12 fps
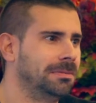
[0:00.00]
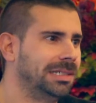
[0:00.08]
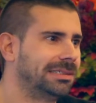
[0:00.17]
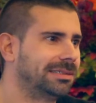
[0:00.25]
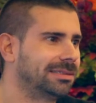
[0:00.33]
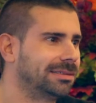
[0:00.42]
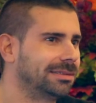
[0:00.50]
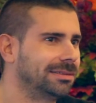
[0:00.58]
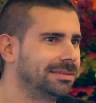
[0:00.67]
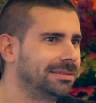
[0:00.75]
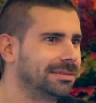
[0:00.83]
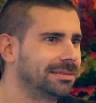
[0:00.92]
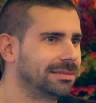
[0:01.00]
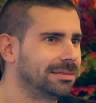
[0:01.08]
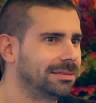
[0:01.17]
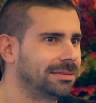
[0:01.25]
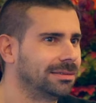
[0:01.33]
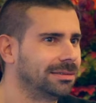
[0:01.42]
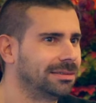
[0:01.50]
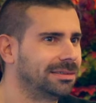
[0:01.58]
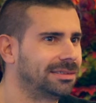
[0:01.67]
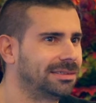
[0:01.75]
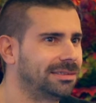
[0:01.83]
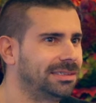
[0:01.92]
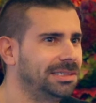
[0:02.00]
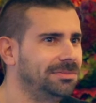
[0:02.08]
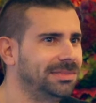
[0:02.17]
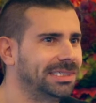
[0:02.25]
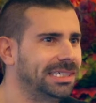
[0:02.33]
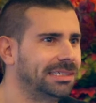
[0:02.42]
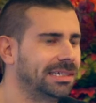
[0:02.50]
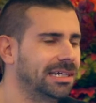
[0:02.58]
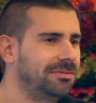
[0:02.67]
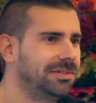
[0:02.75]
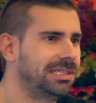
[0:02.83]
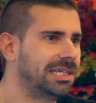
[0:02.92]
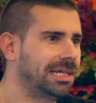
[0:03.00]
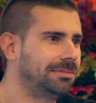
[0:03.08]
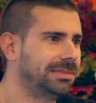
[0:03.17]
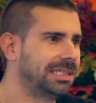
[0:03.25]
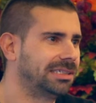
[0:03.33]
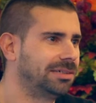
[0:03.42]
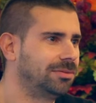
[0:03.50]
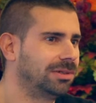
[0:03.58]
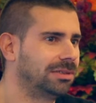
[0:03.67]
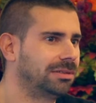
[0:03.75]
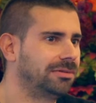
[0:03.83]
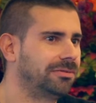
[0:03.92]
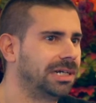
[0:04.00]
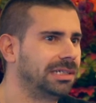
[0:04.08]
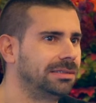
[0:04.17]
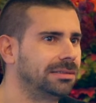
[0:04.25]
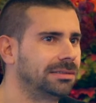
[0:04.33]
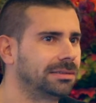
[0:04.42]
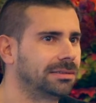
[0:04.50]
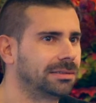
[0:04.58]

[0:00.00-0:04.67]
But it seems that every time that you want to find